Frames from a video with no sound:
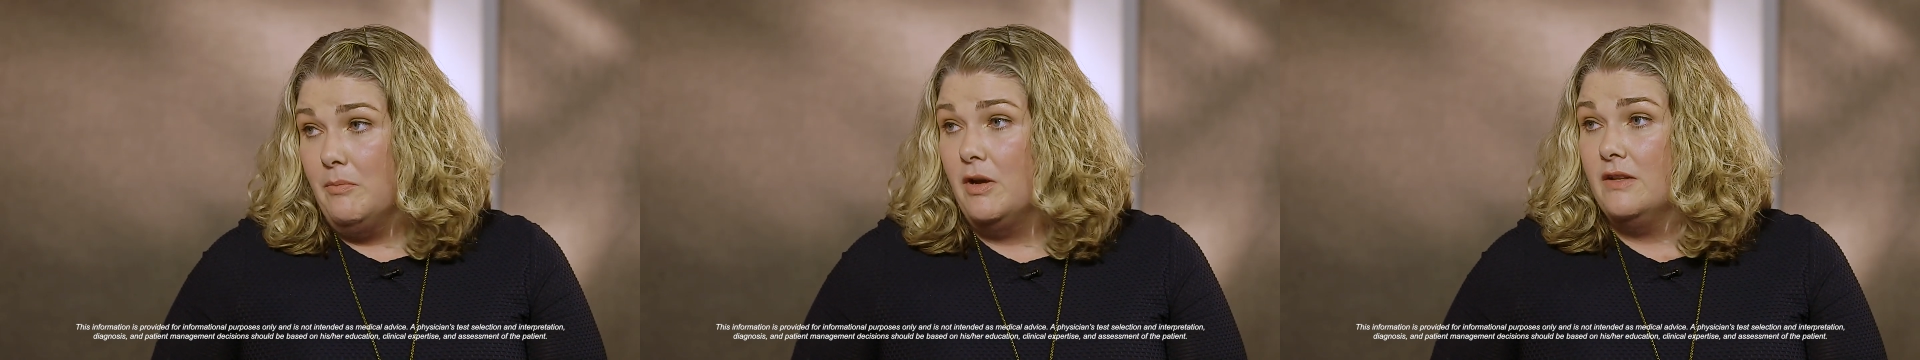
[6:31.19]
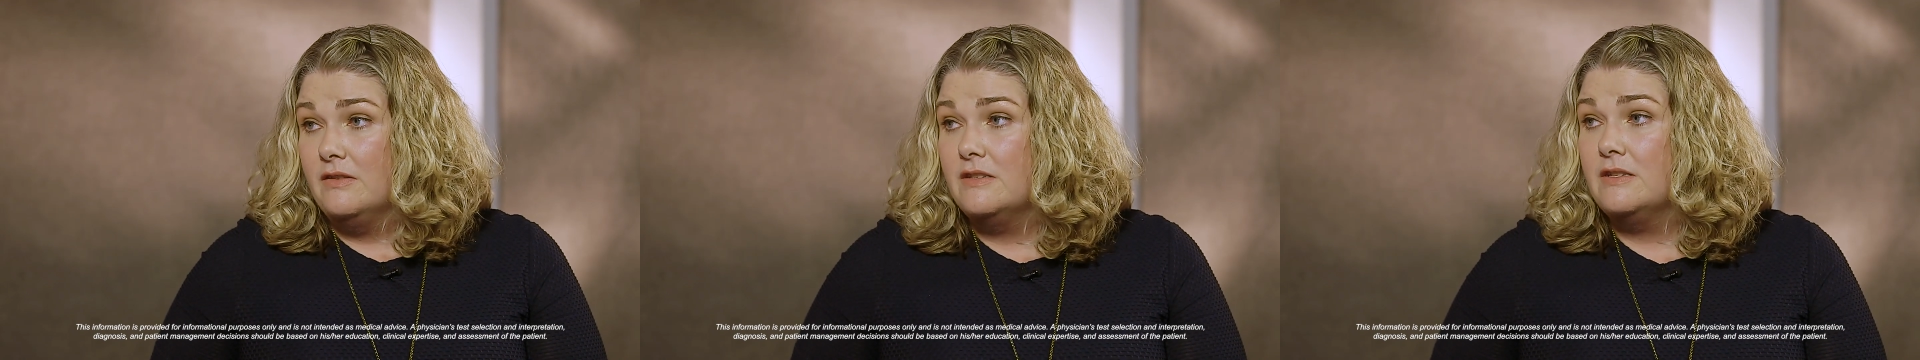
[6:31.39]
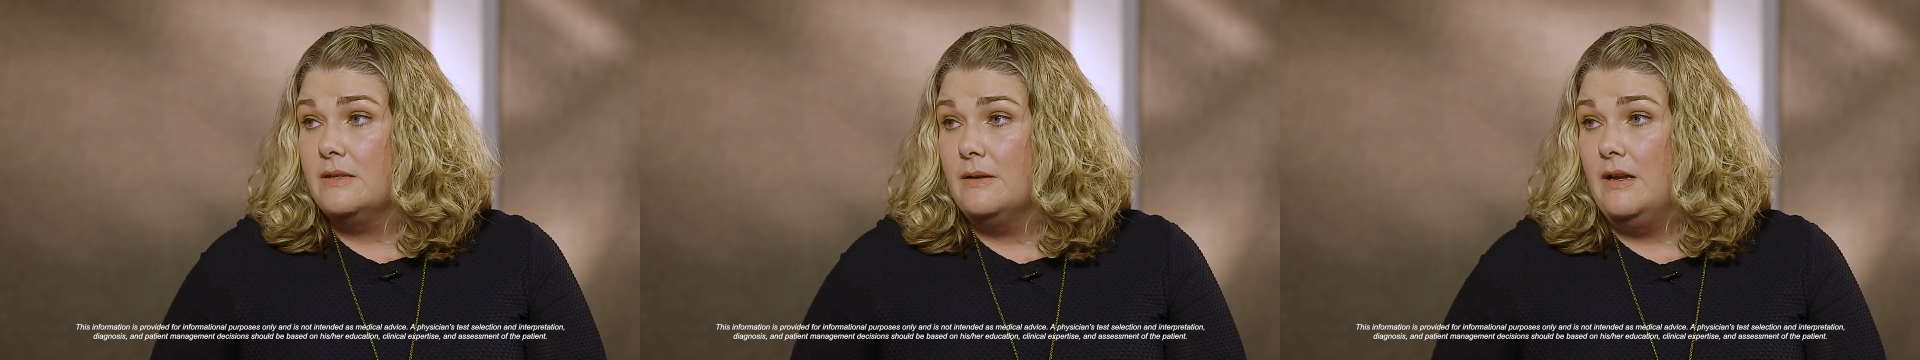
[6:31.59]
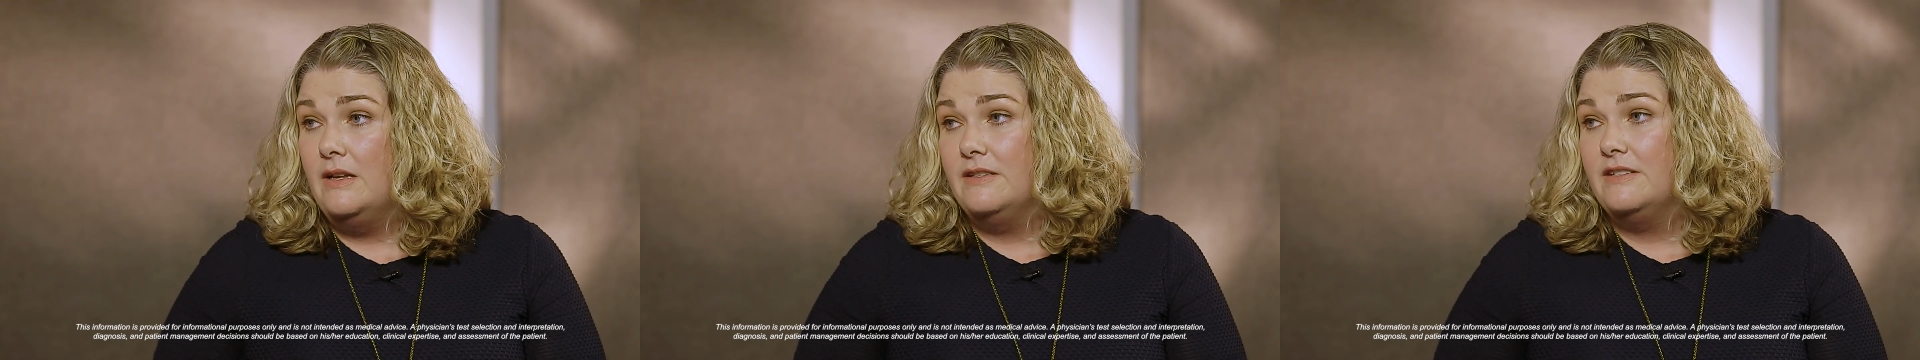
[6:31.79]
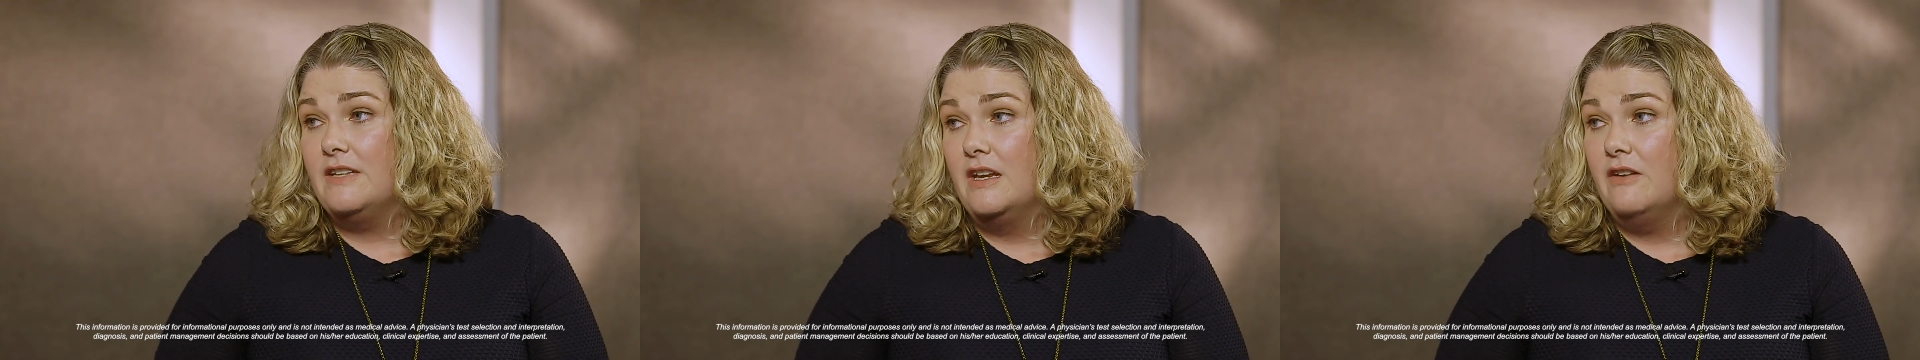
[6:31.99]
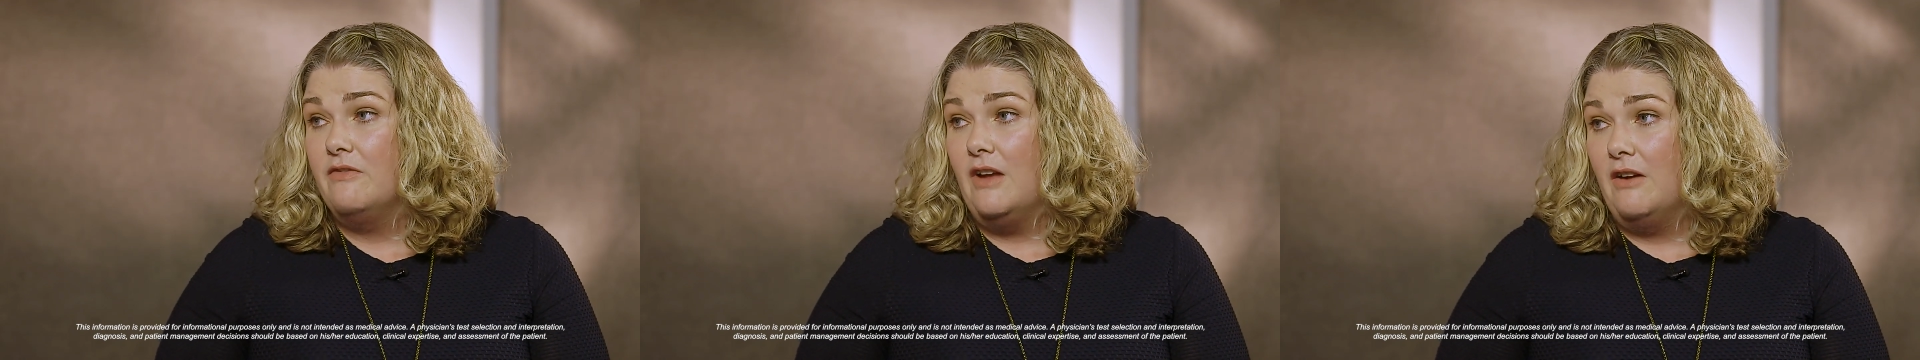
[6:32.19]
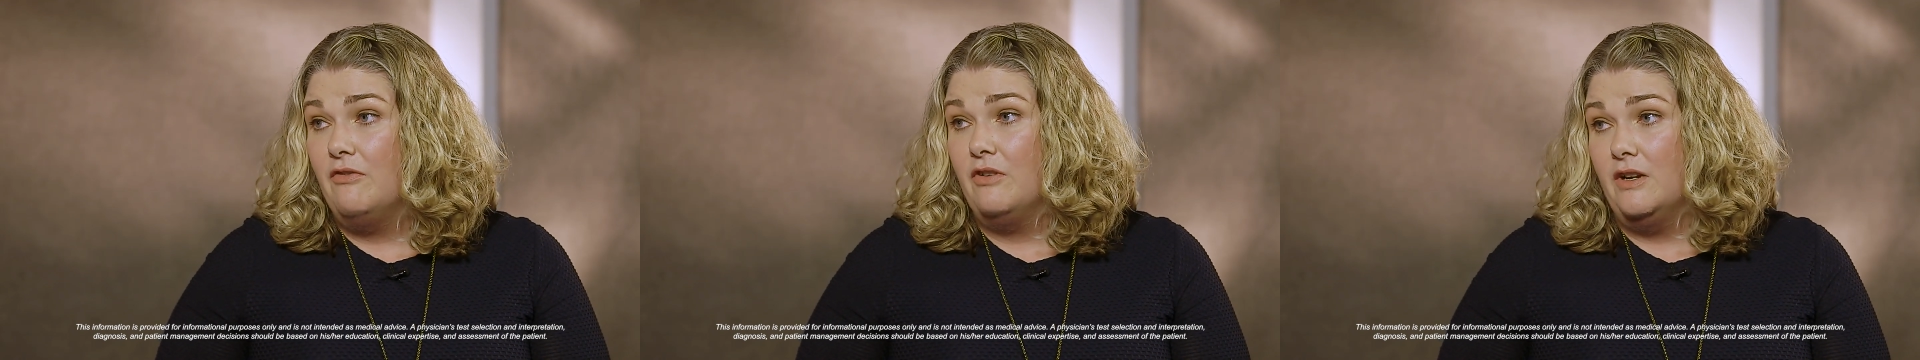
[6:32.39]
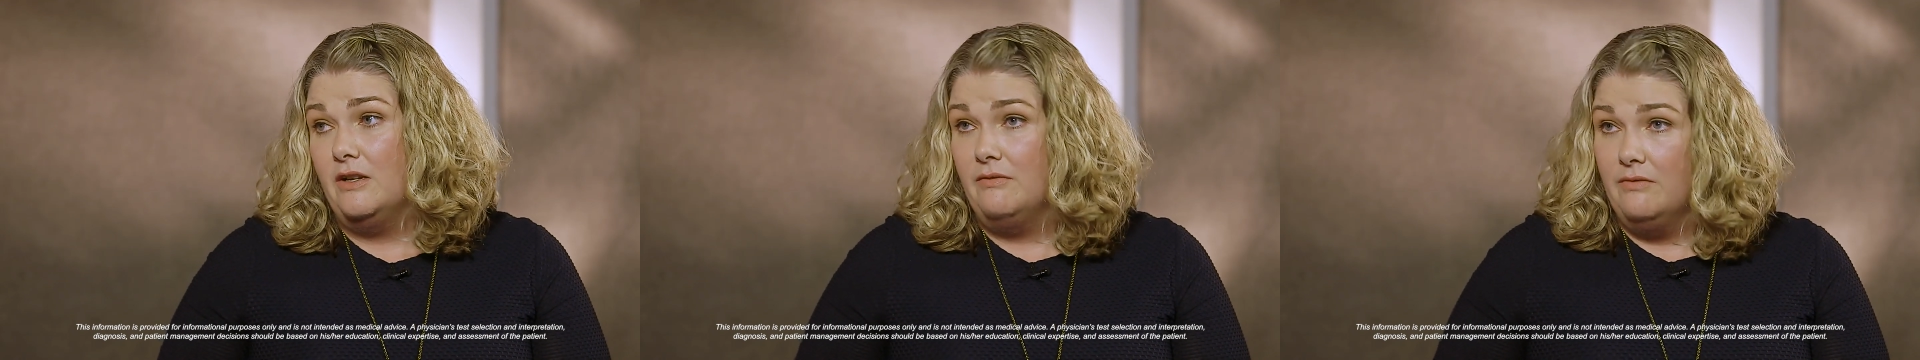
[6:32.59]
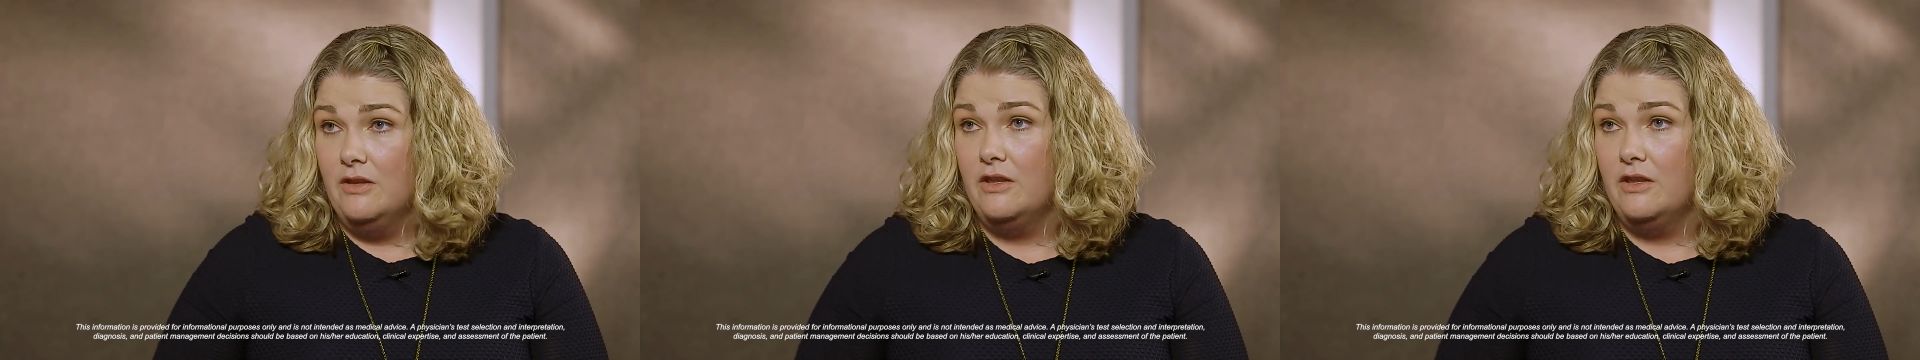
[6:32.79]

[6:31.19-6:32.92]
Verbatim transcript: months instead of every